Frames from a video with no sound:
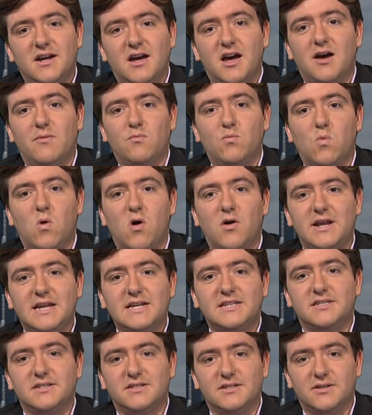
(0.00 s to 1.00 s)

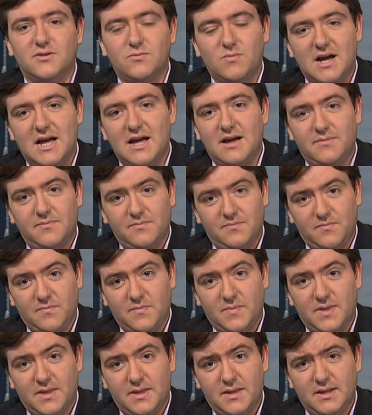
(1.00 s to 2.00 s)
Well, it does
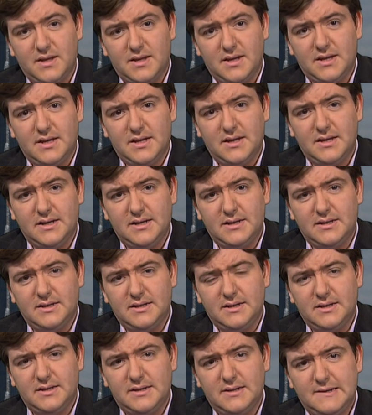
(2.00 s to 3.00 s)
constitute a trend in British
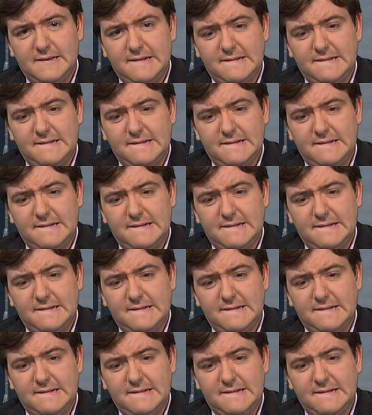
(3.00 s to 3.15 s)
society.